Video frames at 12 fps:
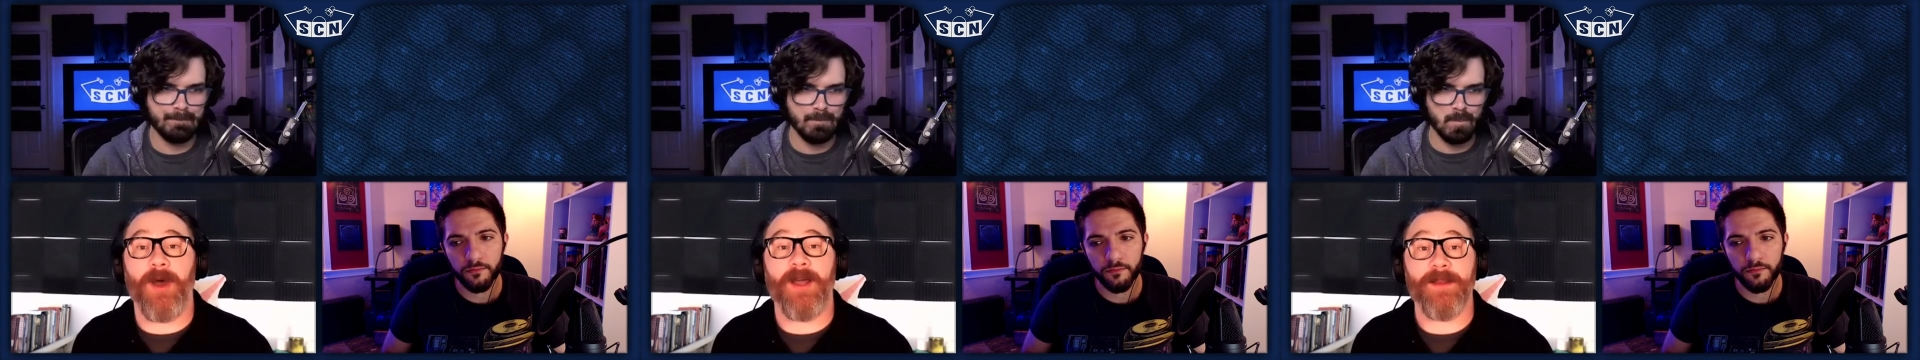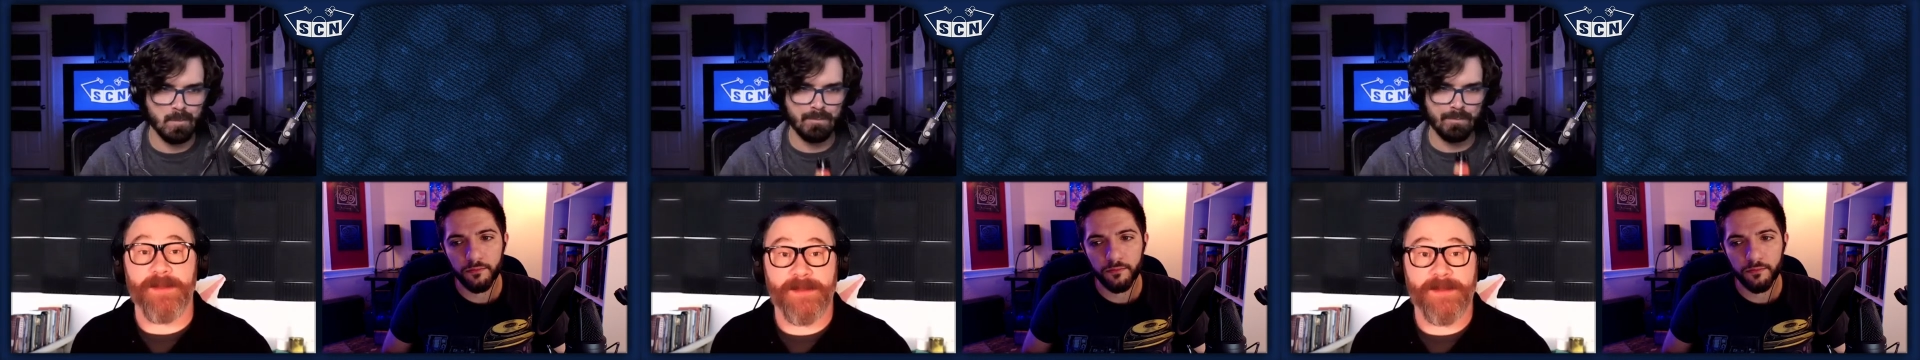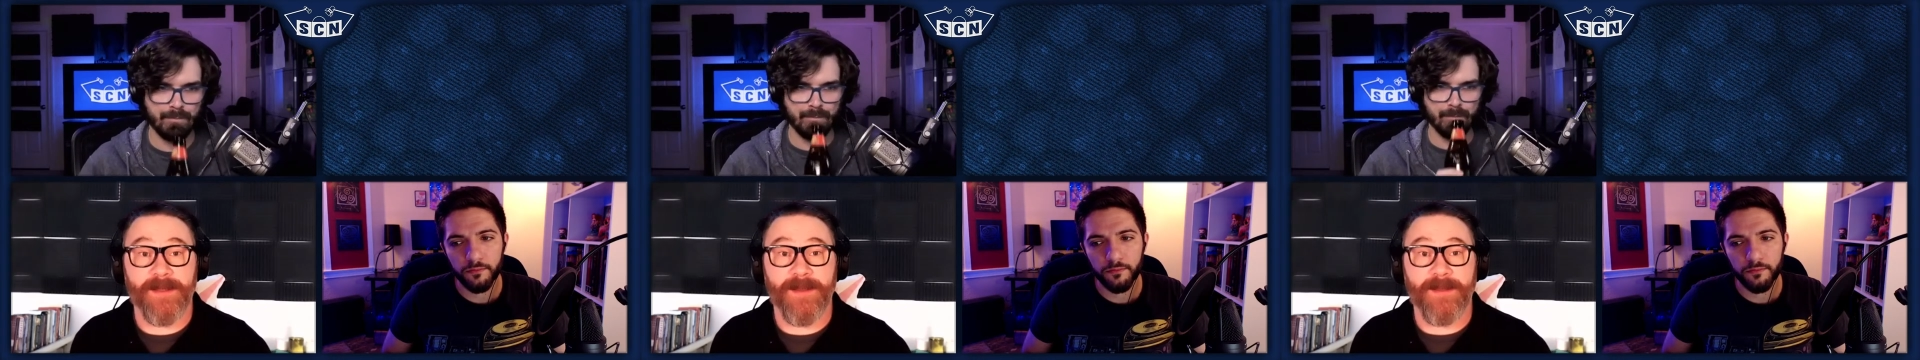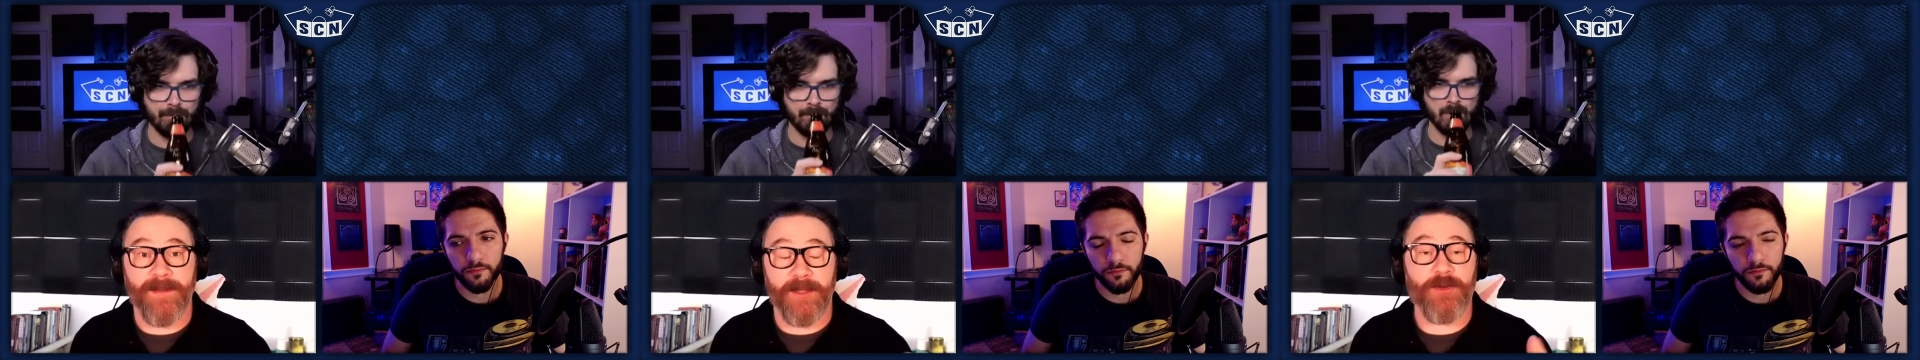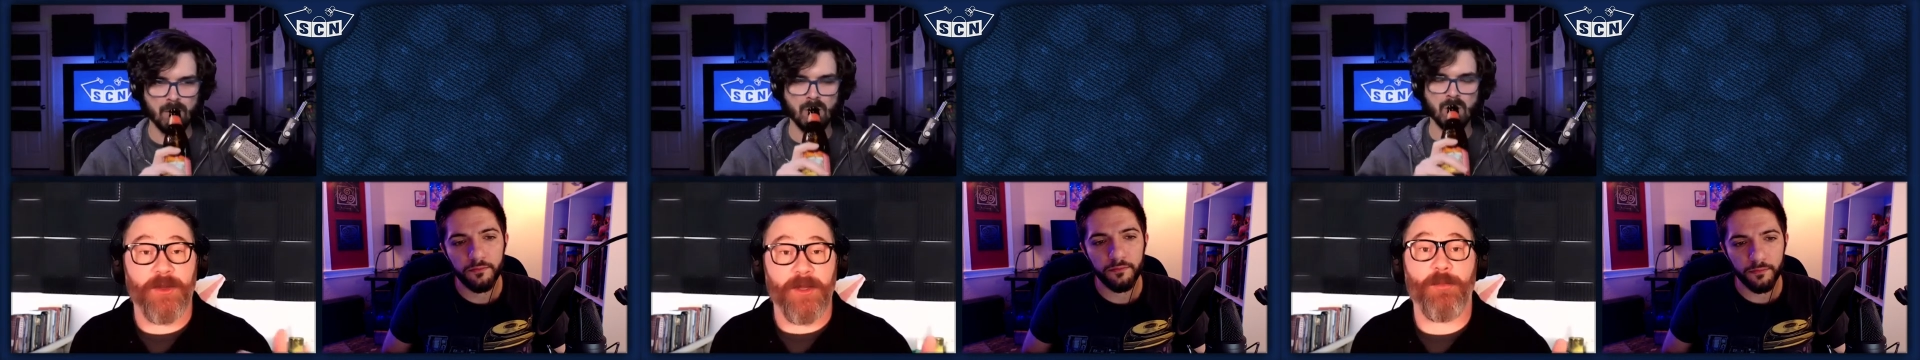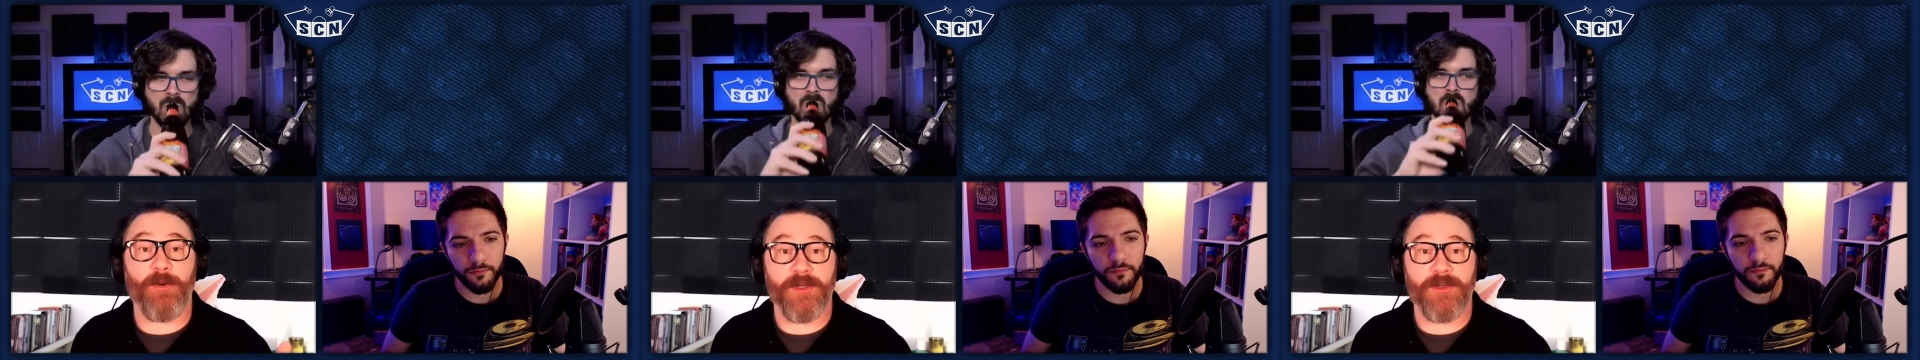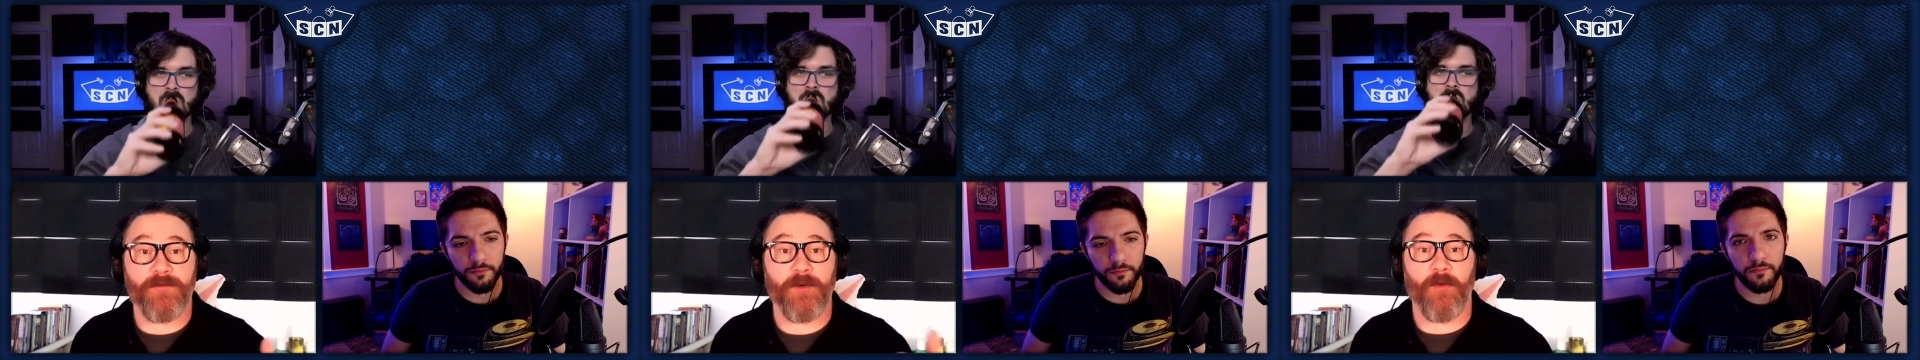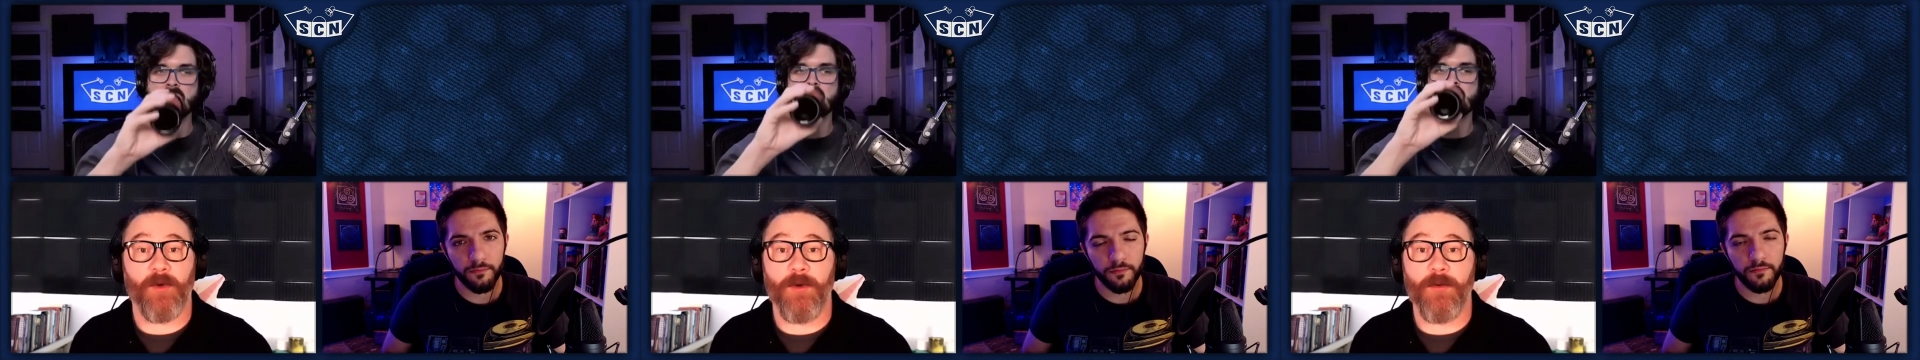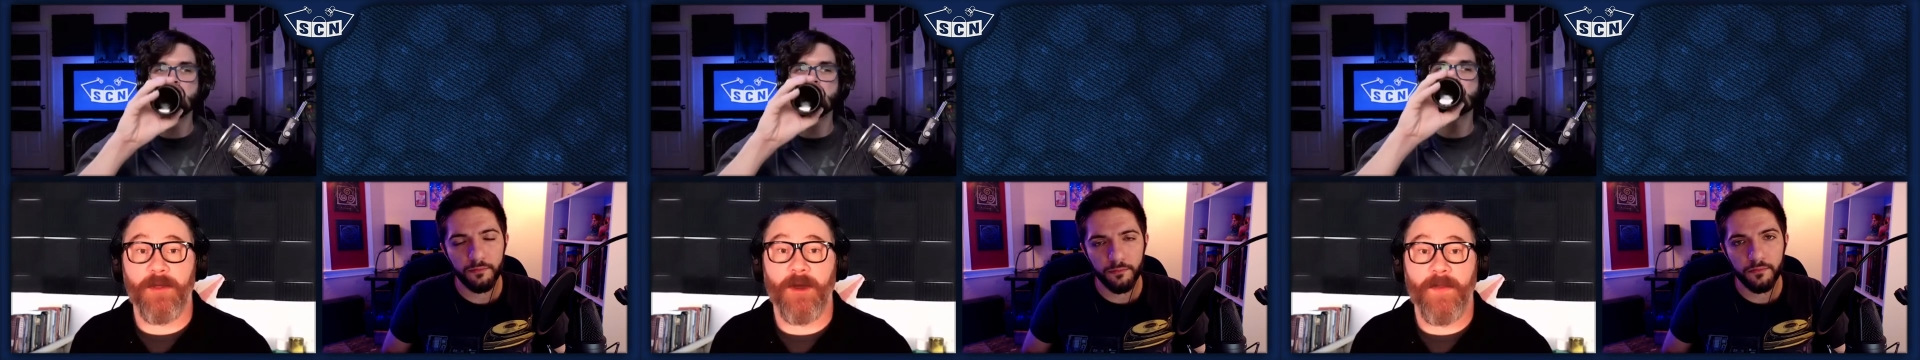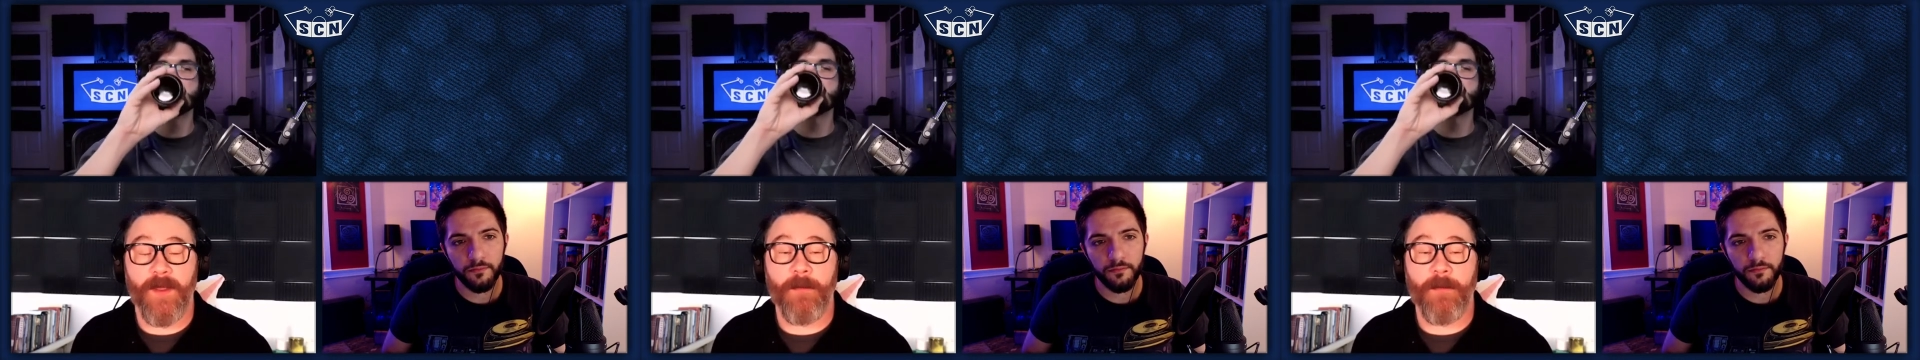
Speaker 1: buttons that you can mm-hmm. push for growth on